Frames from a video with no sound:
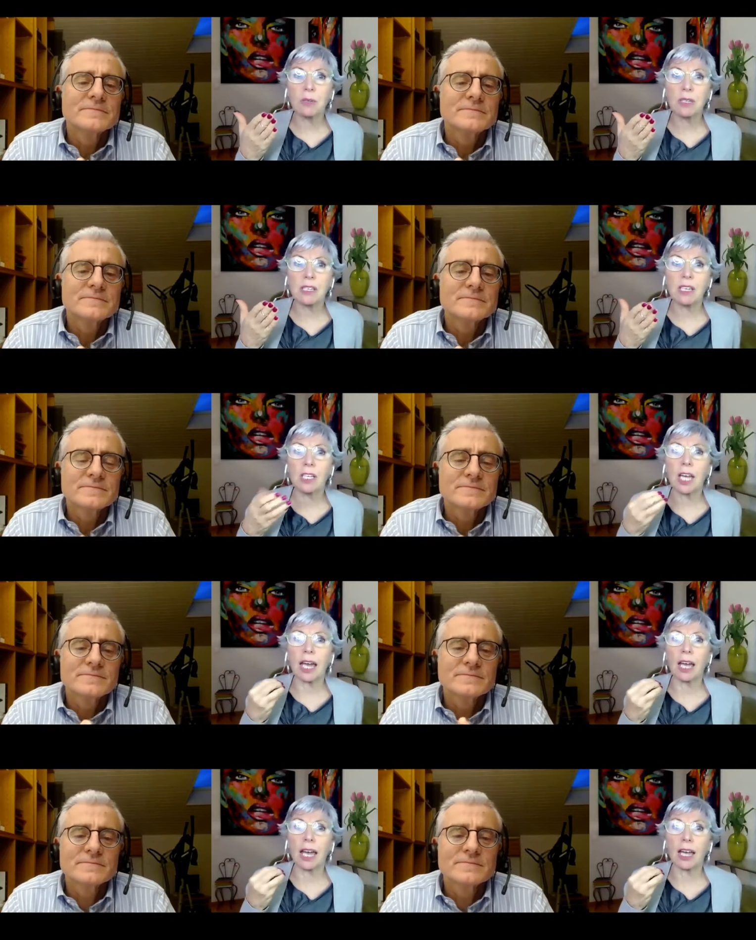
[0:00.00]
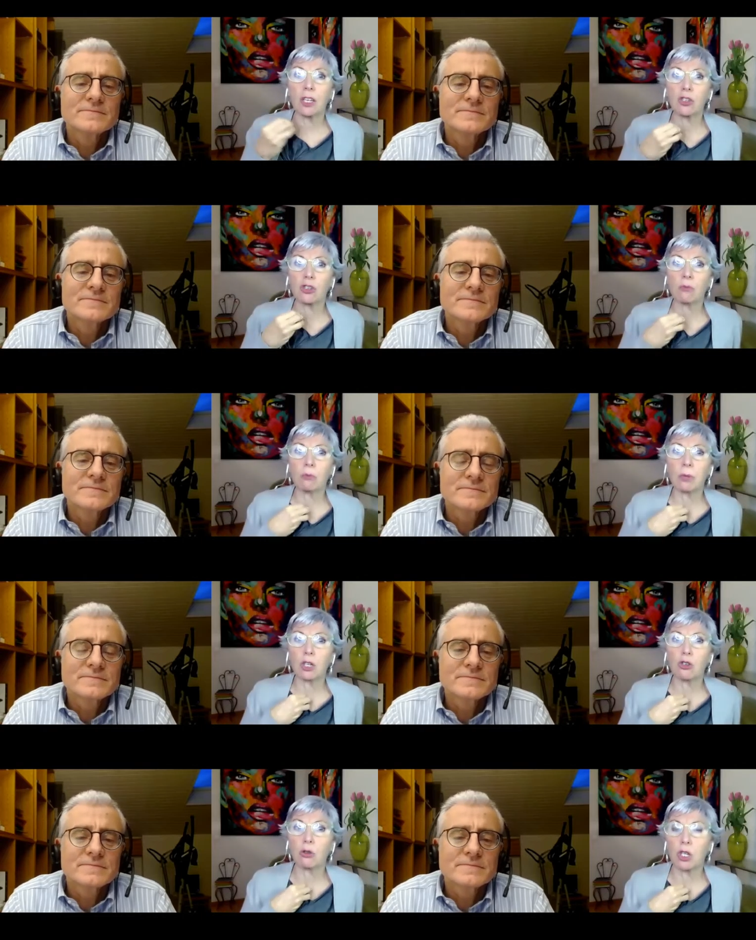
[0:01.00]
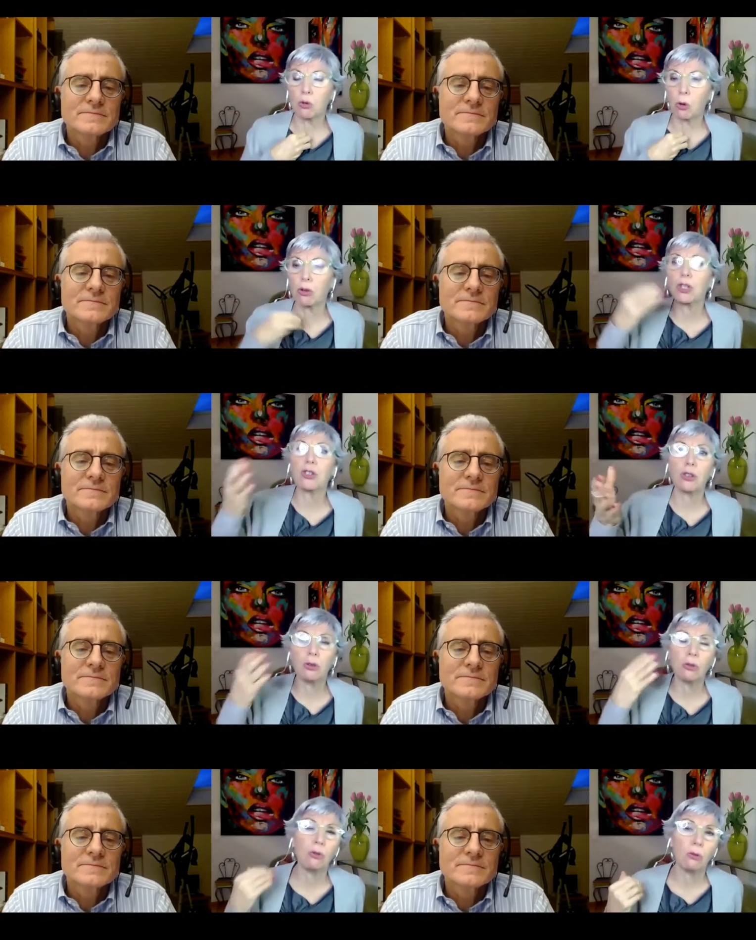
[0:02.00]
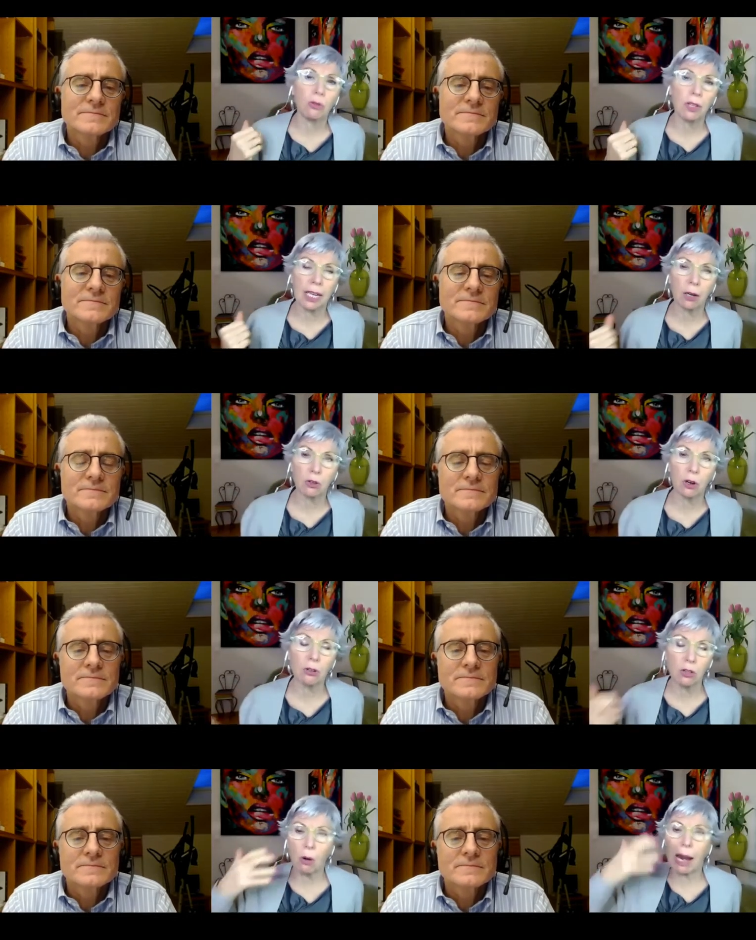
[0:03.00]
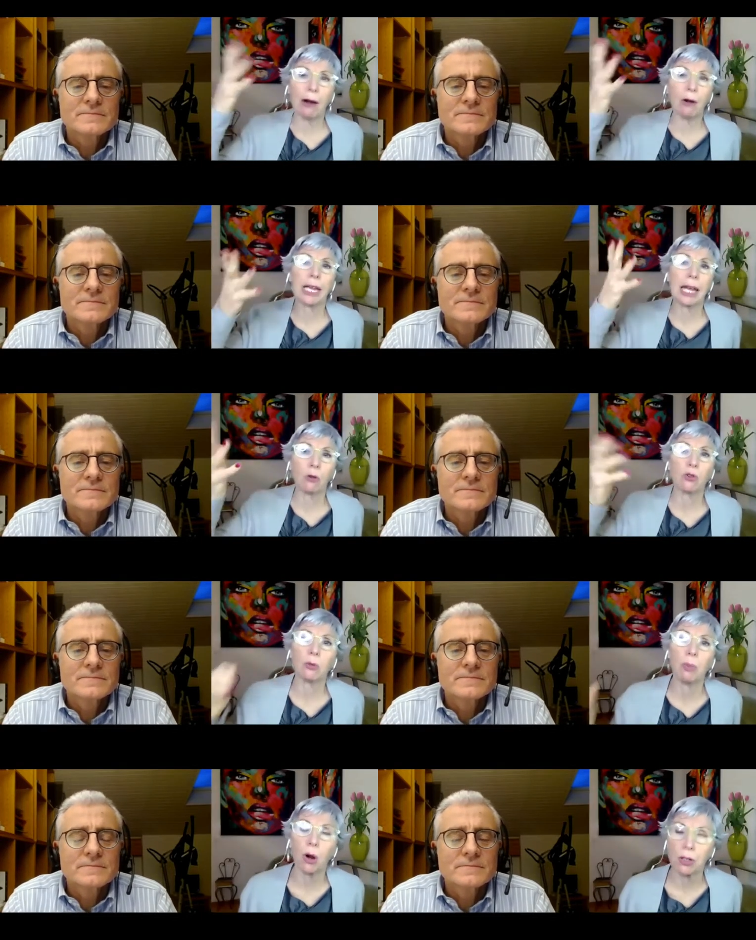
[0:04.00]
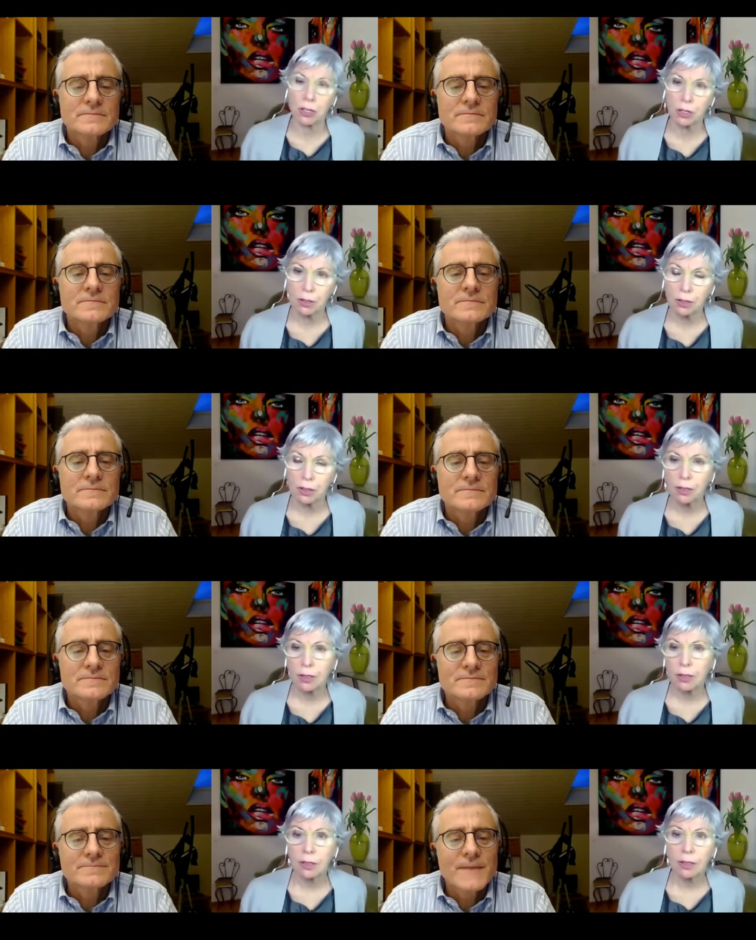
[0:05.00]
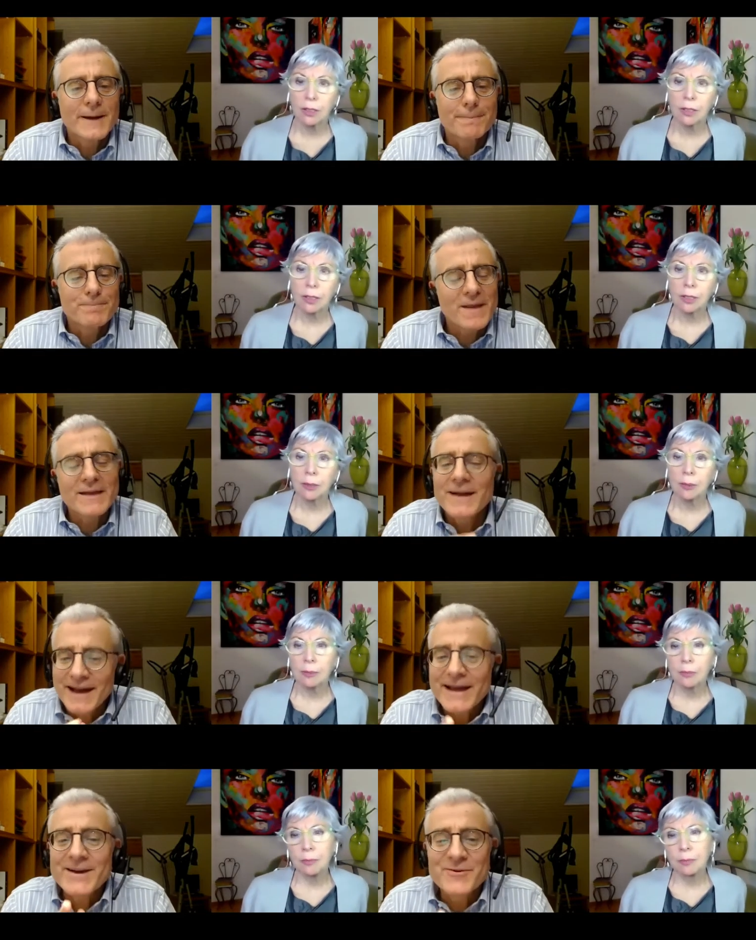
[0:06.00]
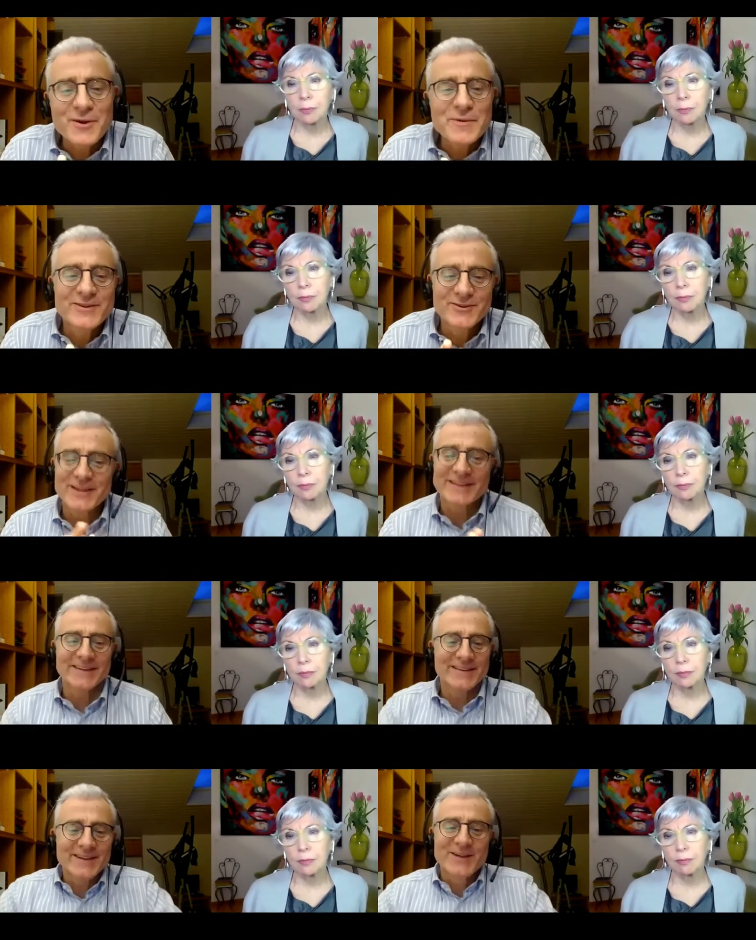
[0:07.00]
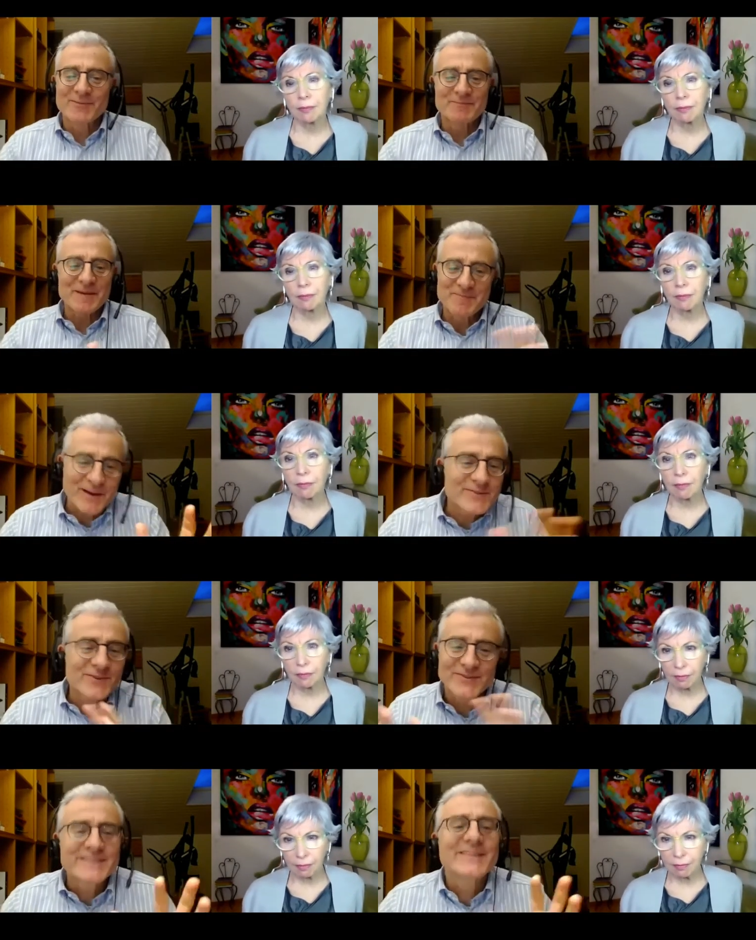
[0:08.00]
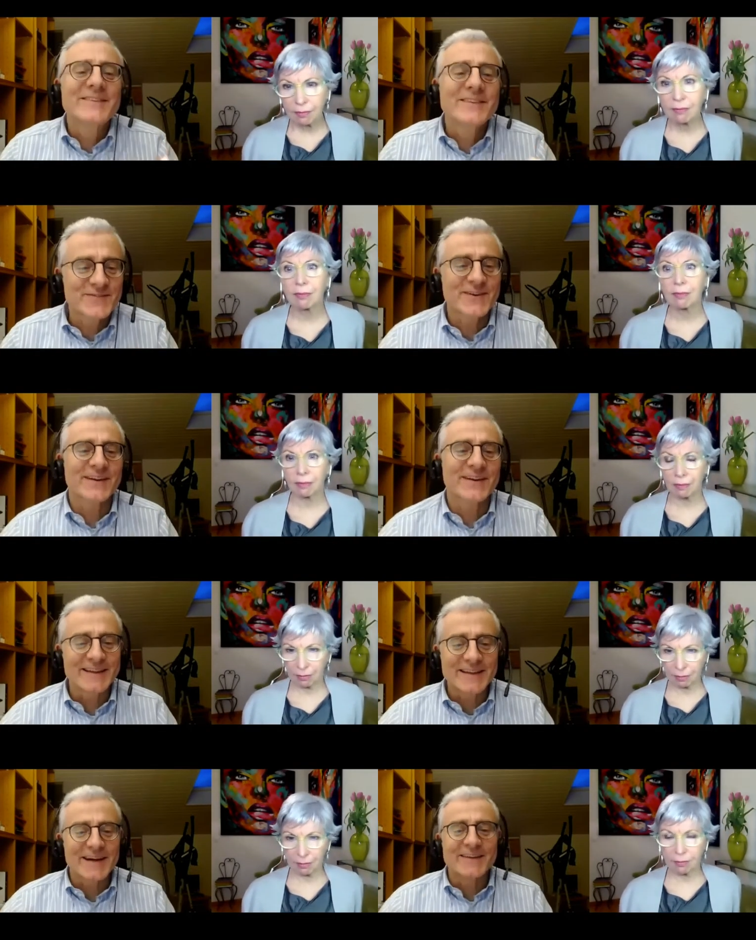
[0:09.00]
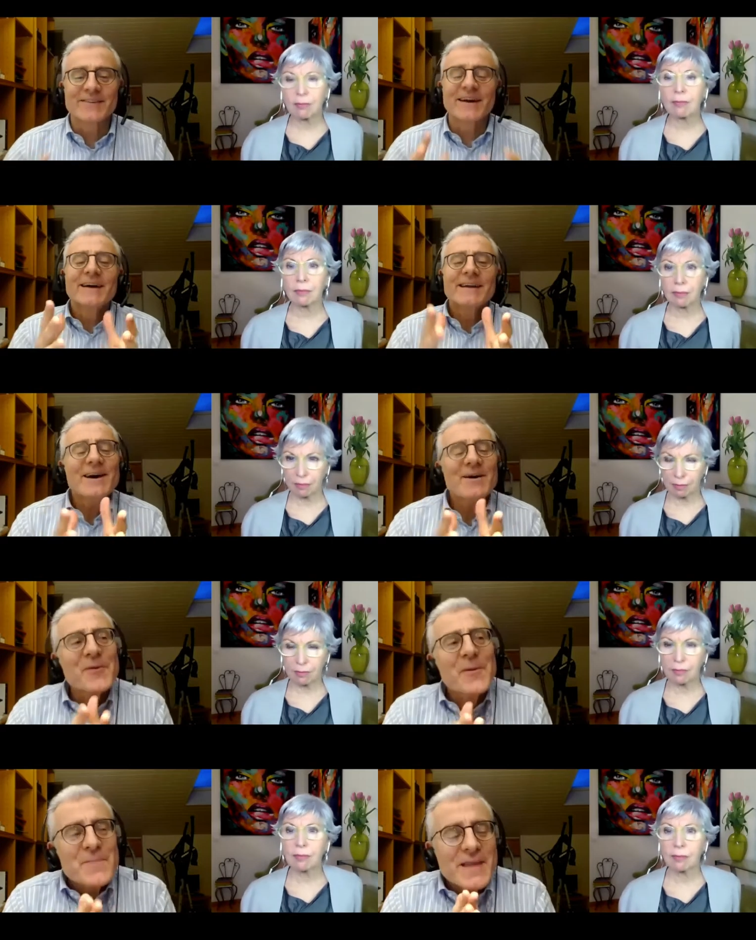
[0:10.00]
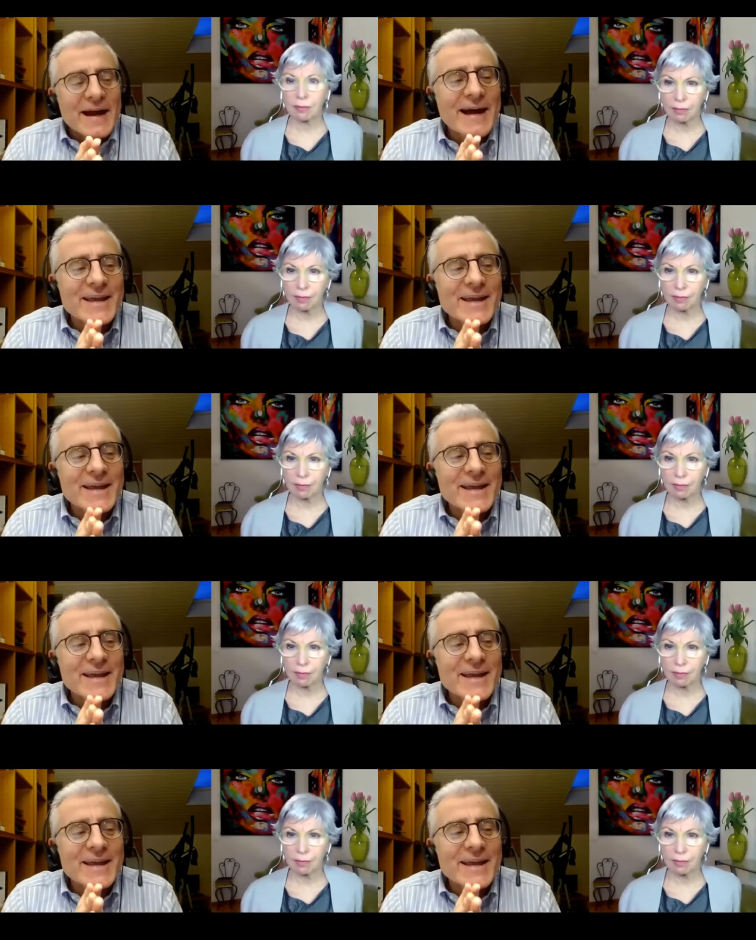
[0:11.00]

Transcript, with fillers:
Speaker 1: be seen as being trustworthy to the counter, to our counterpart?
Speaker 2: Yeah, I, th- I agree with you that indeed, you know, people associate different ideas. Now, I